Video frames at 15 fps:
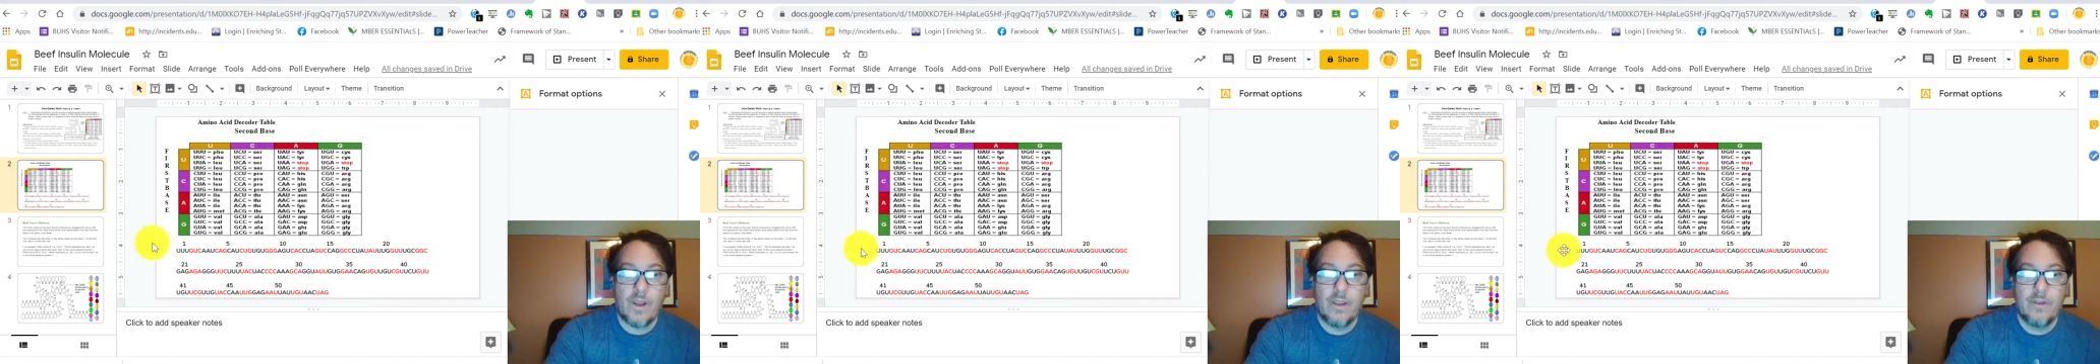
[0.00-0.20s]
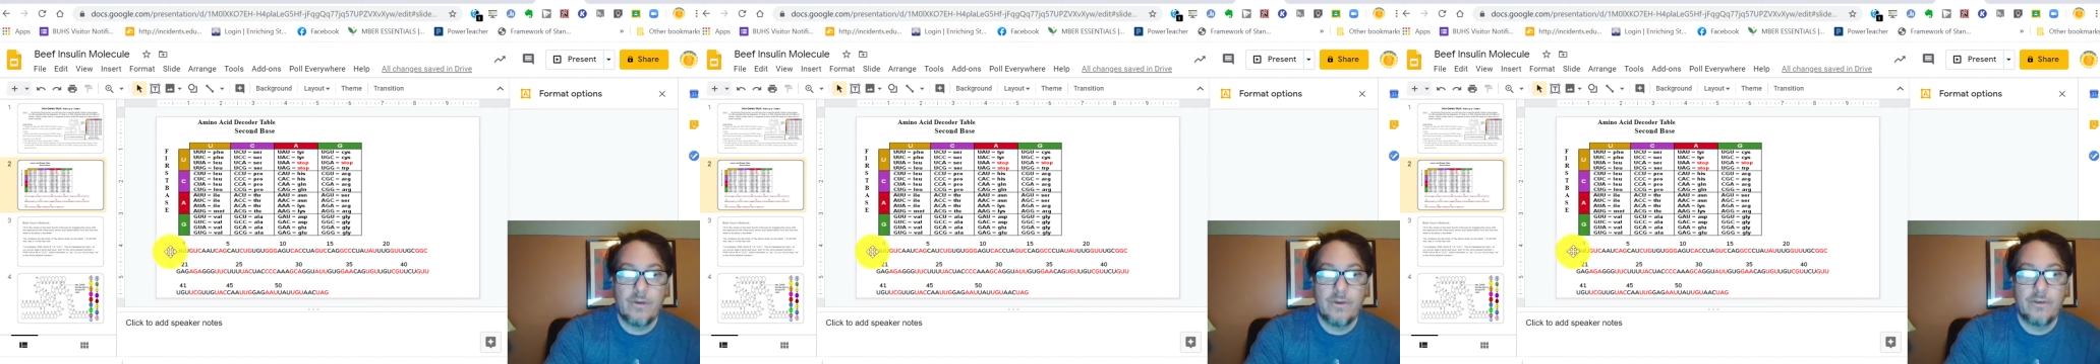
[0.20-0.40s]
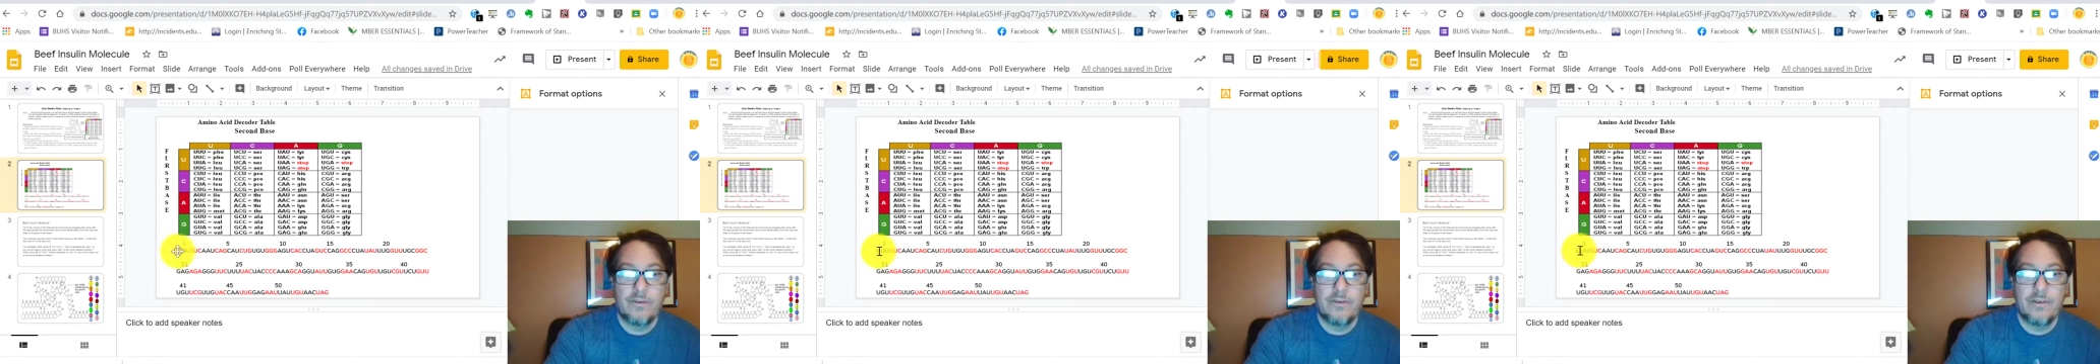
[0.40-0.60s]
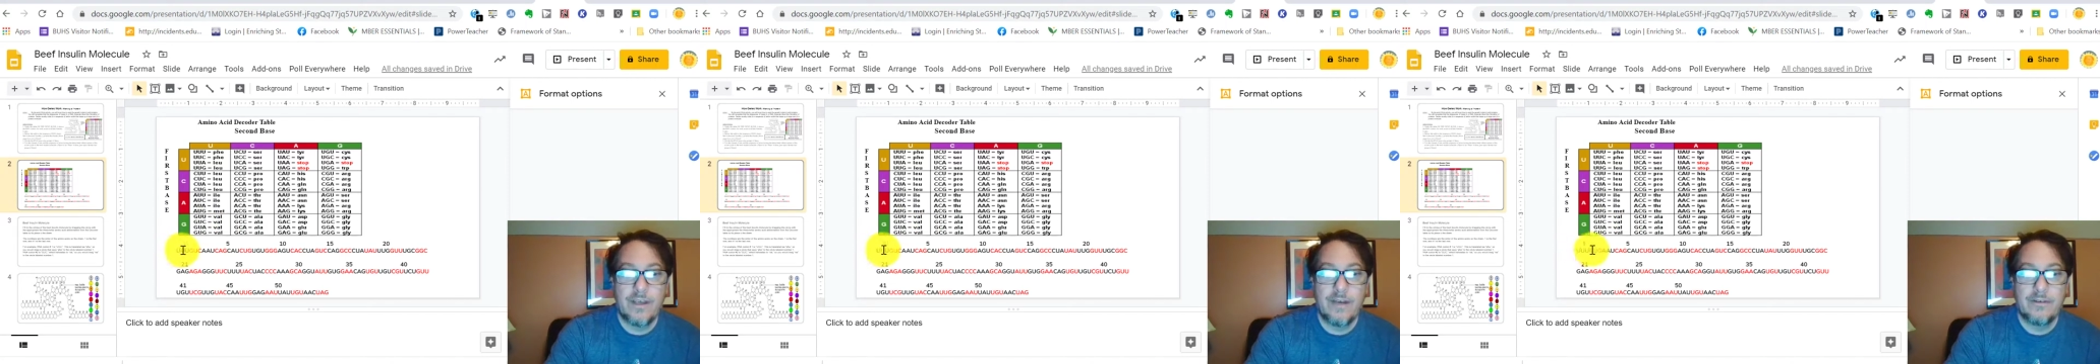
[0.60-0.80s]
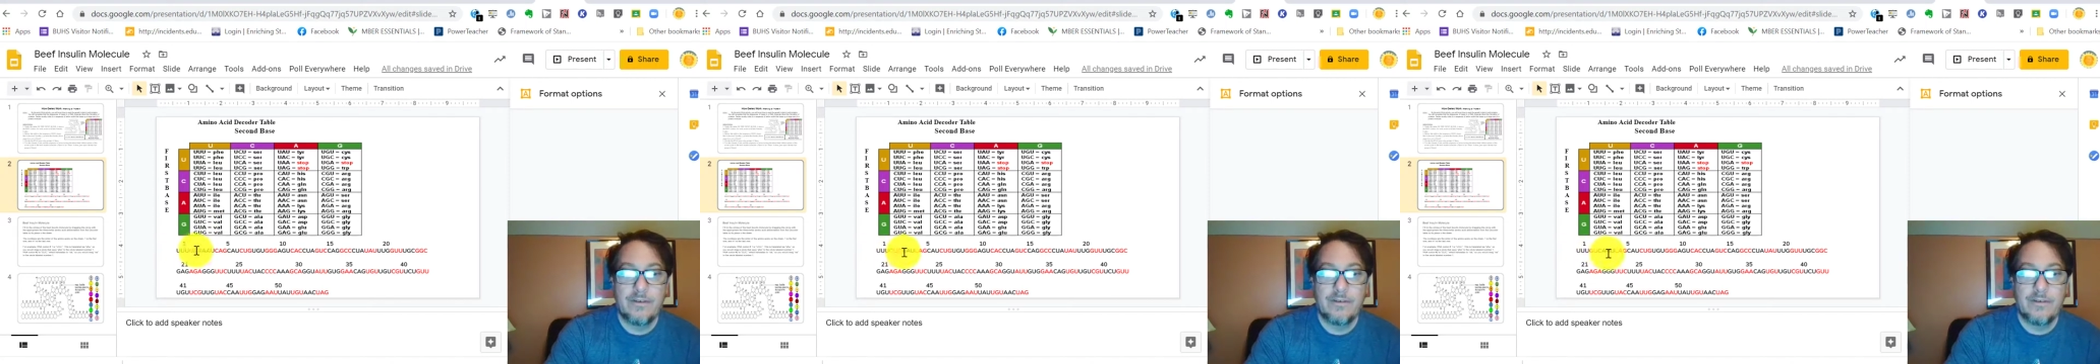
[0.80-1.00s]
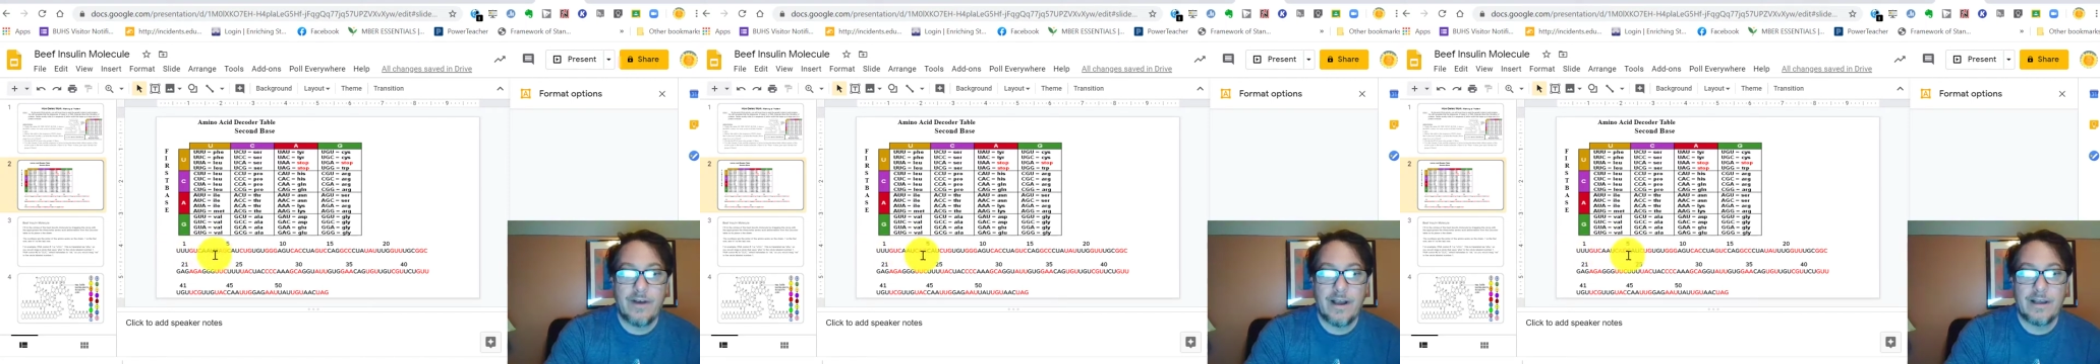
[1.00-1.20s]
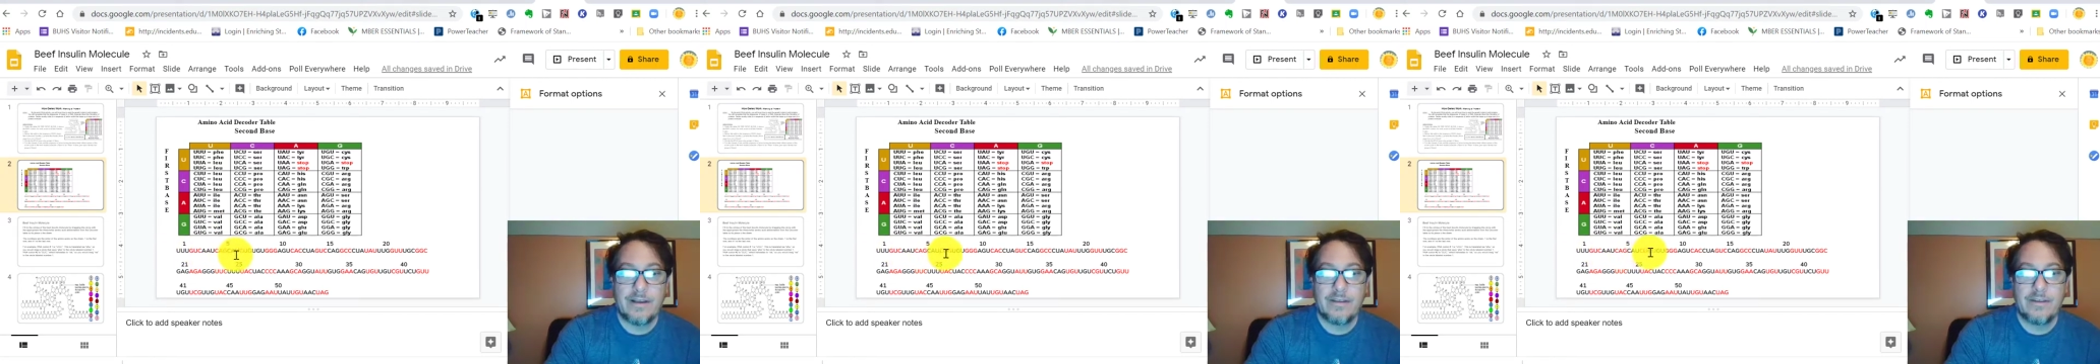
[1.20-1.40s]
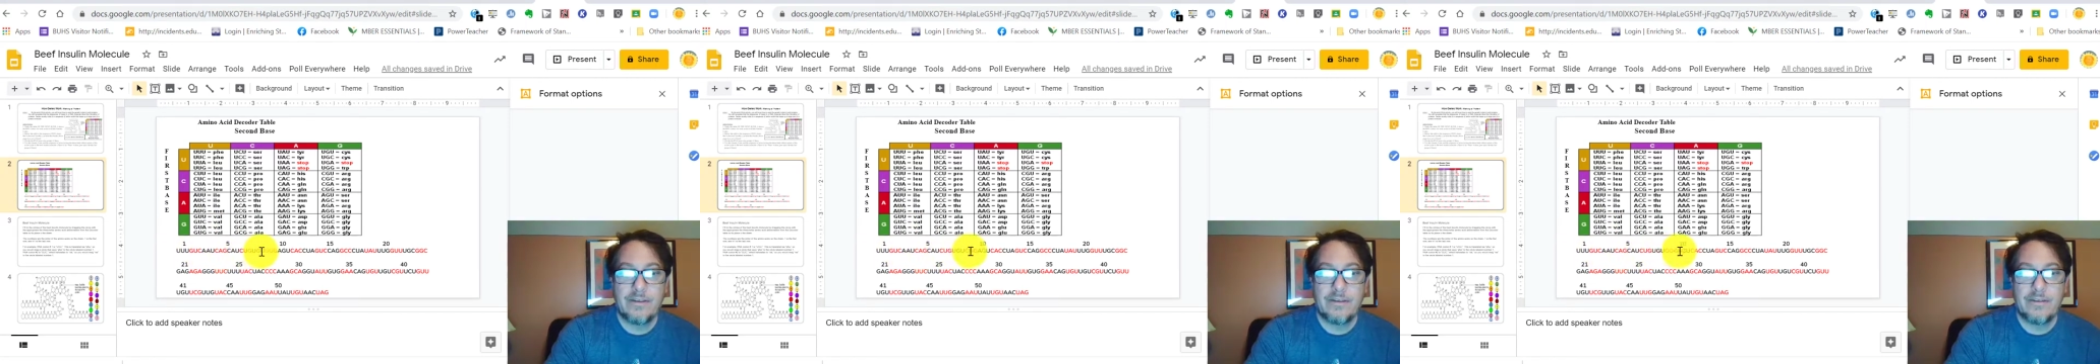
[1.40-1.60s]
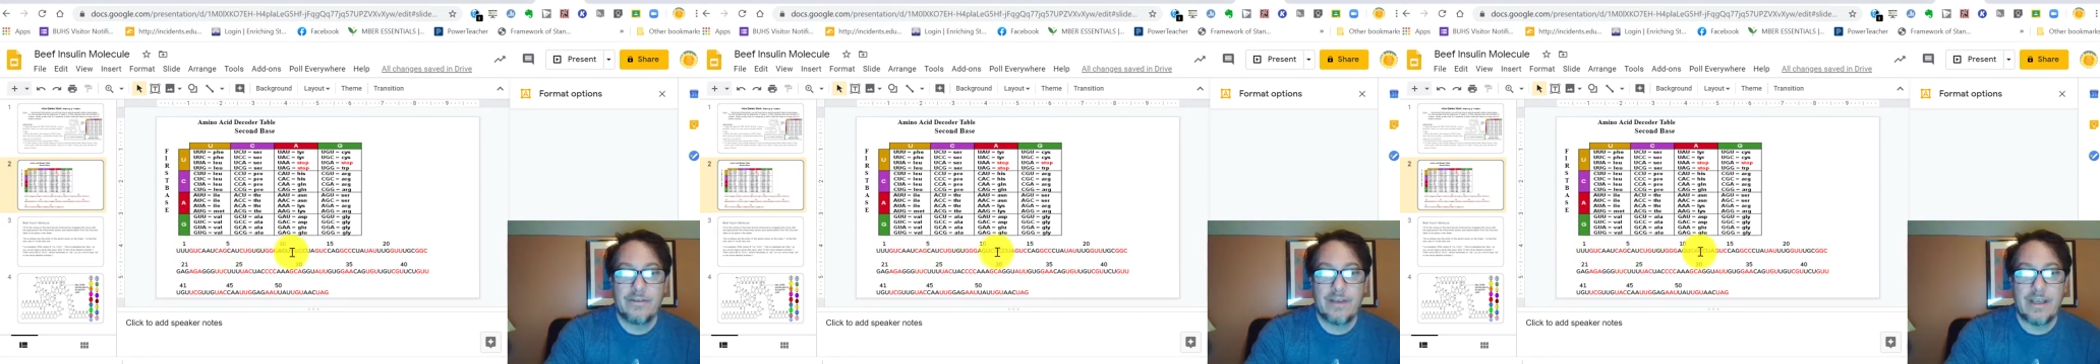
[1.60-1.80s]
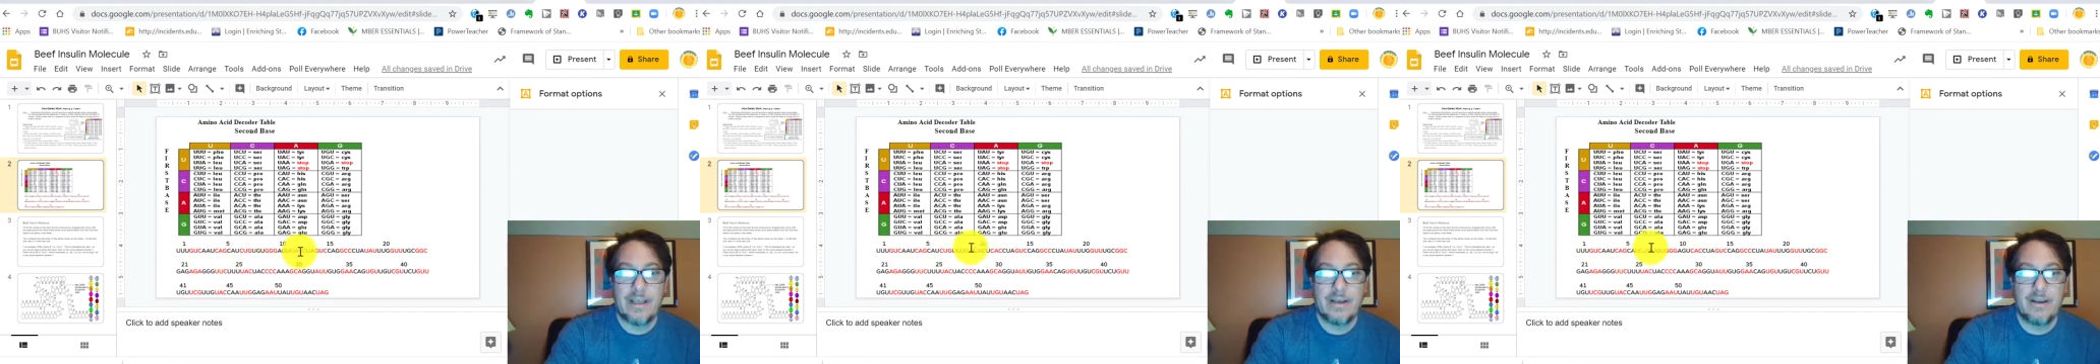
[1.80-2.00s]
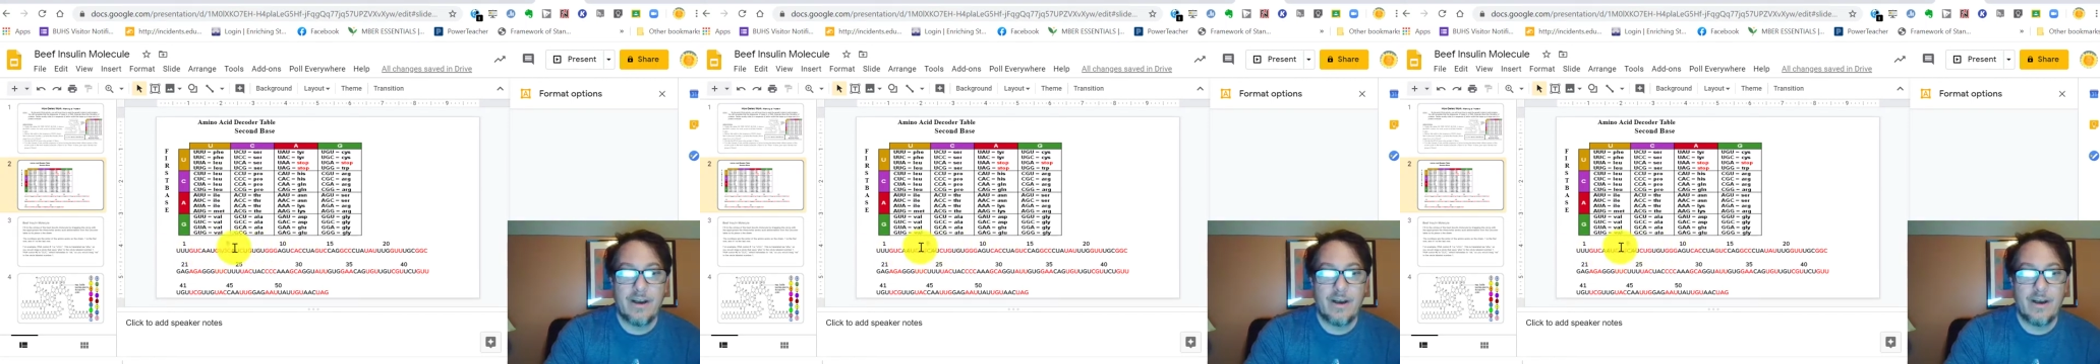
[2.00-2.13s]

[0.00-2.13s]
You can see I've divided this chain